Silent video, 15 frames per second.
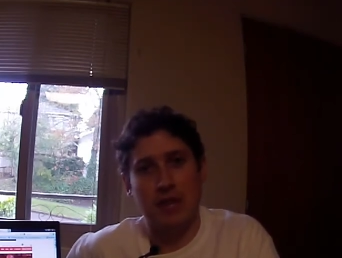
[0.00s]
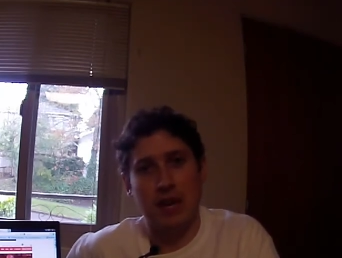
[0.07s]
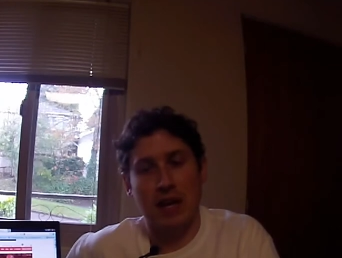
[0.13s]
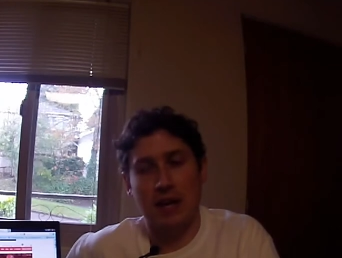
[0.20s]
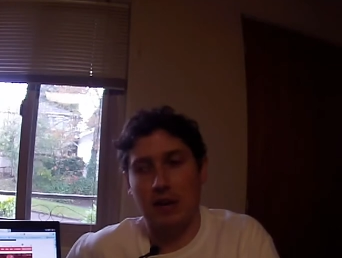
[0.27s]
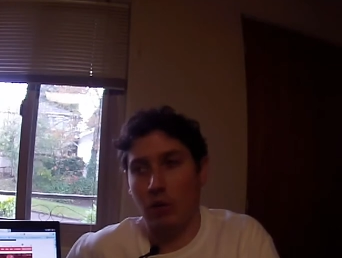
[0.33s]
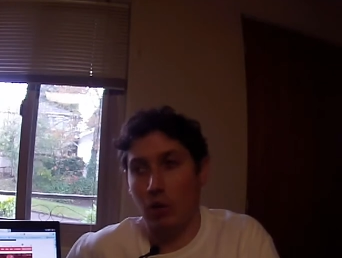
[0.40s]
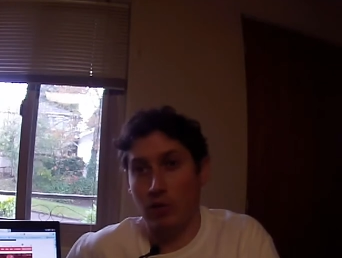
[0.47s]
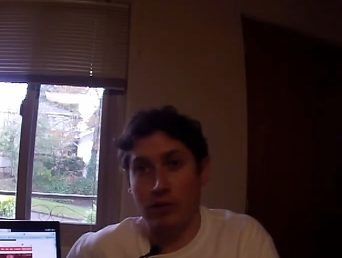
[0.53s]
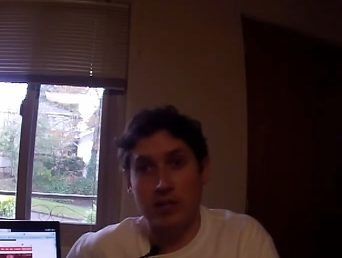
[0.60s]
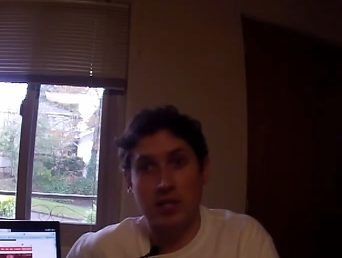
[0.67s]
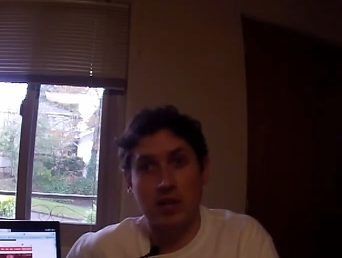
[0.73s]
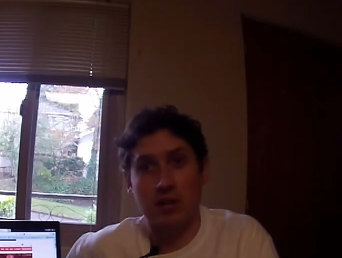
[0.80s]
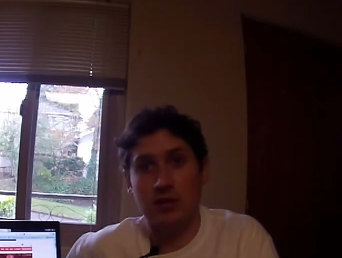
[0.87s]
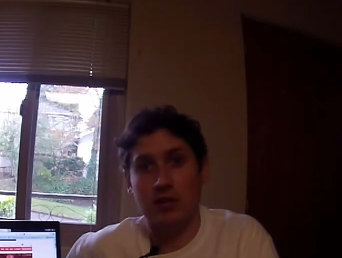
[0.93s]
And all of a
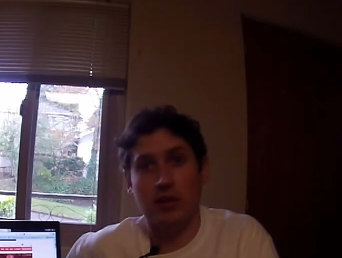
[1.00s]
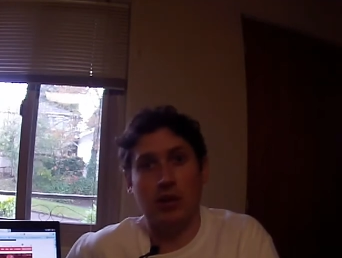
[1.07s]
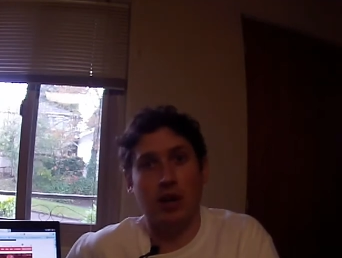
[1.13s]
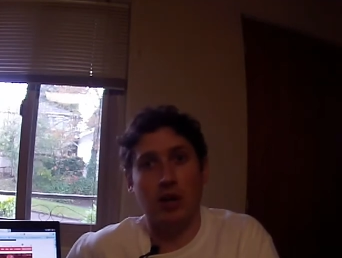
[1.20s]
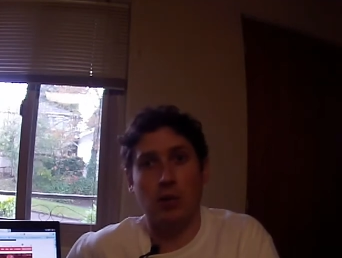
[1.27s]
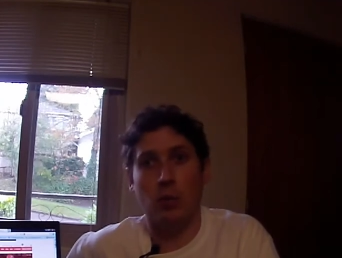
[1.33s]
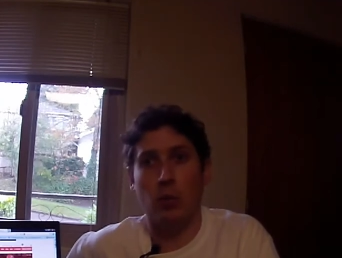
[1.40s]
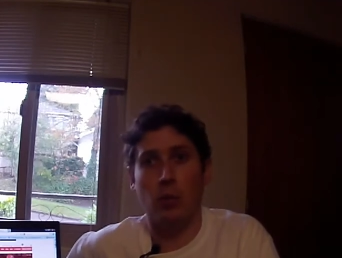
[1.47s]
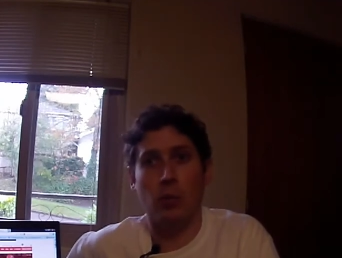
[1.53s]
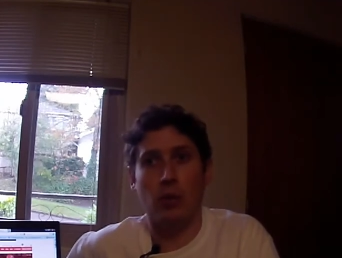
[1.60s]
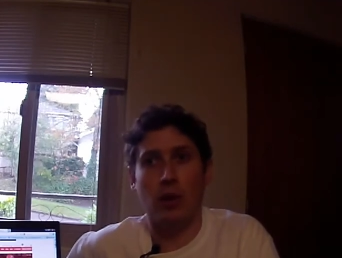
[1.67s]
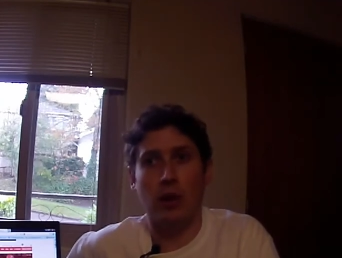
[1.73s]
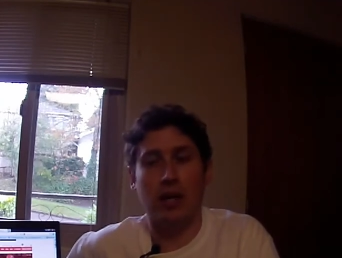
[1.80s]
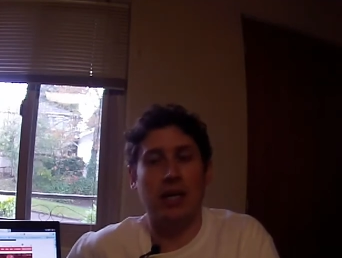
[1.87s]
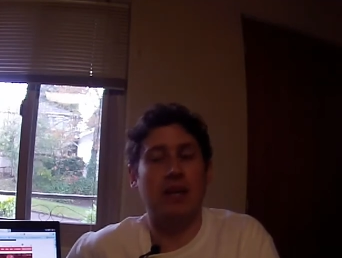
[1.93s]
sudden you're like,
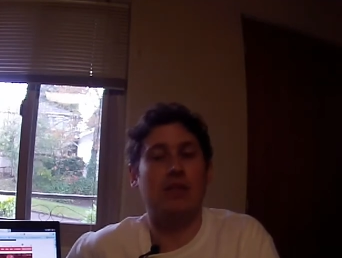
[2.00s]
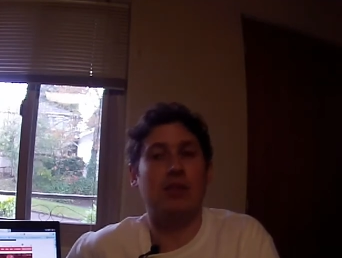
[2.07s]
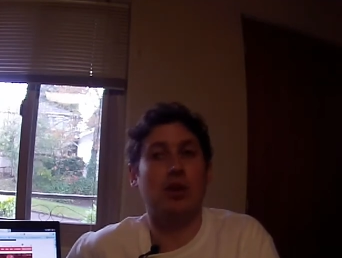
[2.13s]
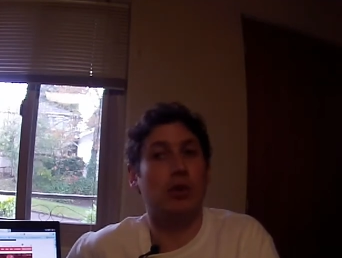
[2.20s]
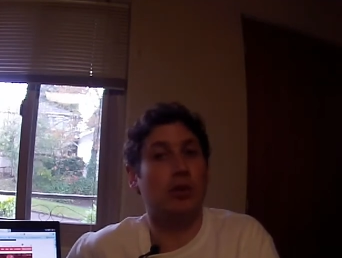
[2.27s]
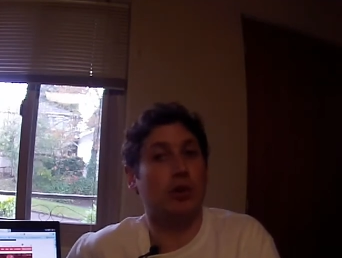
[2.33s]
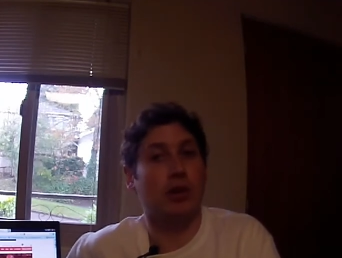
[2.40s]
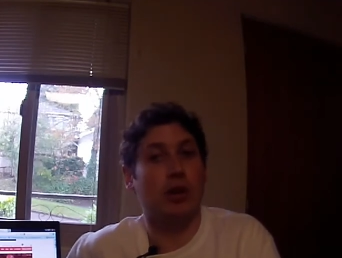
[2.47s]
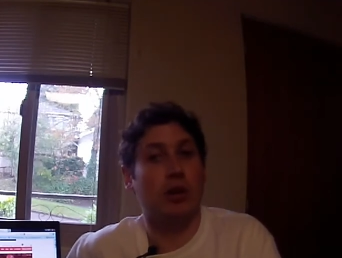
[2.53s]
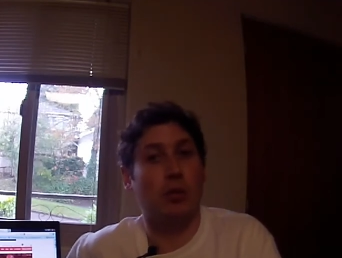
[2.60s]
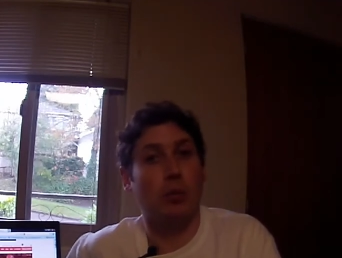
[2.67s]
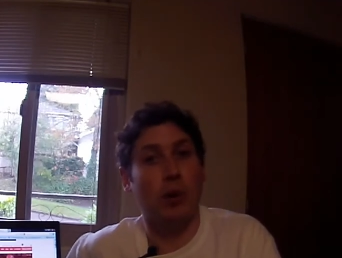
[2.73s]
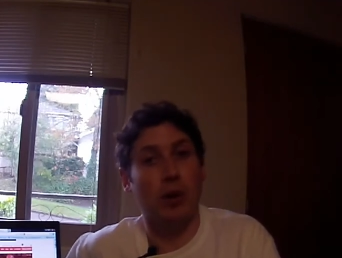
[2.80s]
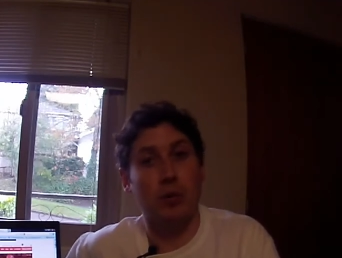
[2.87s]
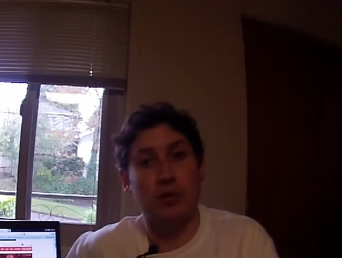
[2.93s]
even though you're like,
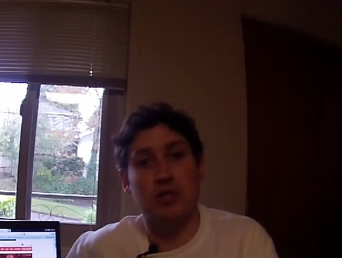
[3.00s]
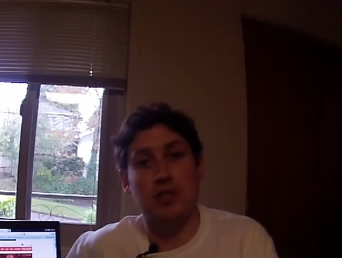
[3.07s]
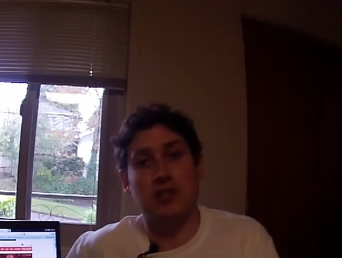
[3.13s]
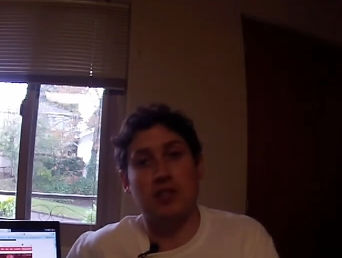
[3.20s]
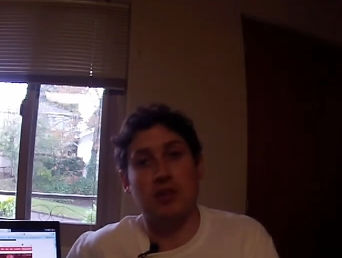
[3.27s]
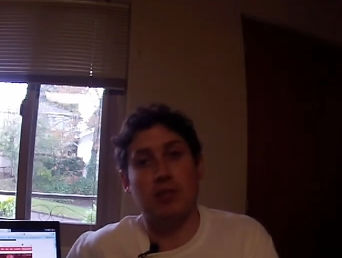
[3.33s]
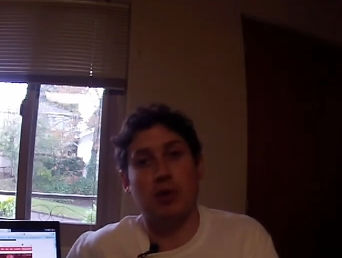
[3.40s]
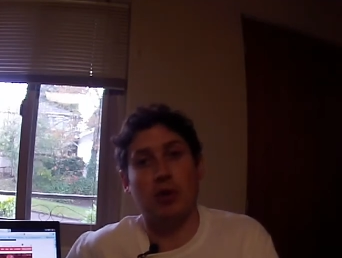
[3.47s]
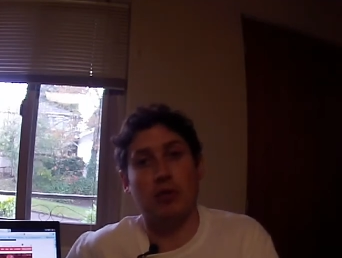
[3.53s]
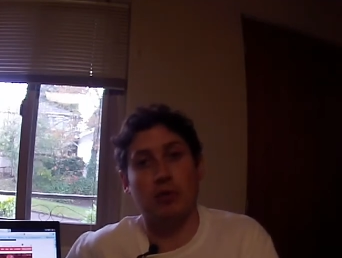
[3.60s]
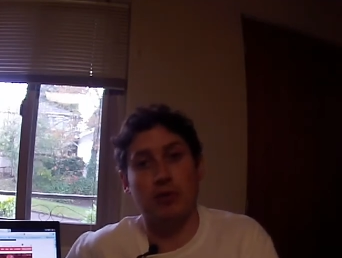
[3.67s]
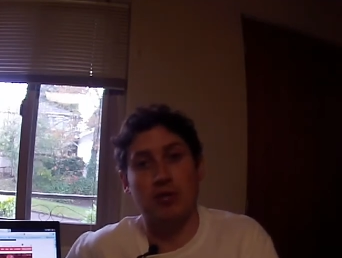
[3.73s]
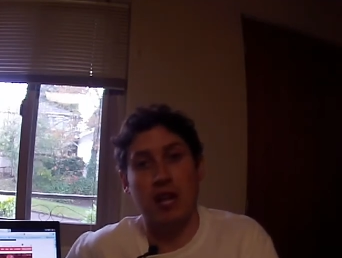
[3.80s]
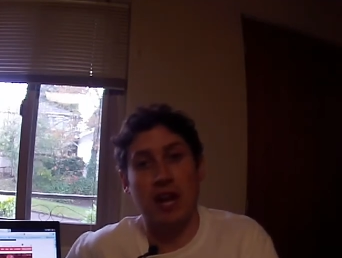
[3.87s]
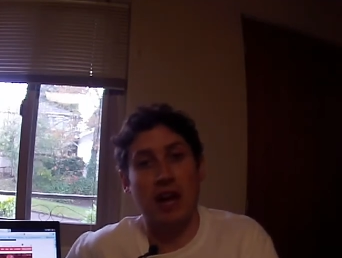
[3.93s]
where was this team the whole
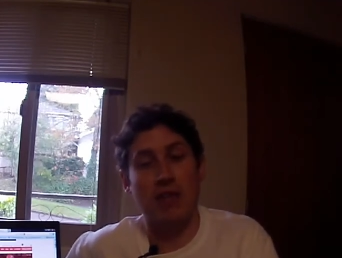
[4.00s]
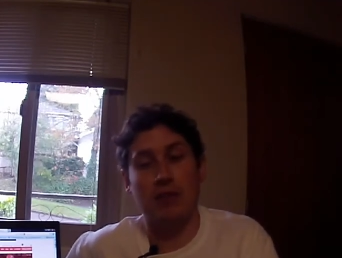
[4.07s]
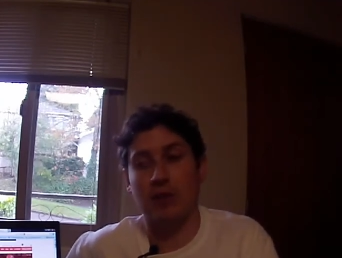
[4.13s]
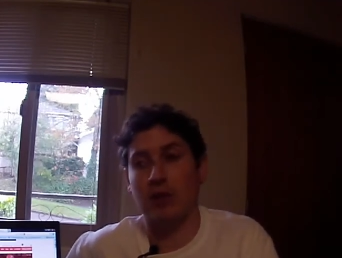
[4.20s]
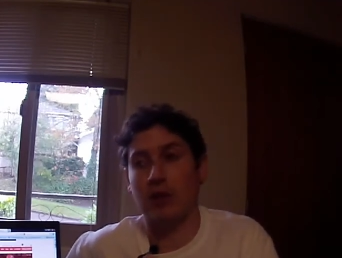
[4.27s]
first half?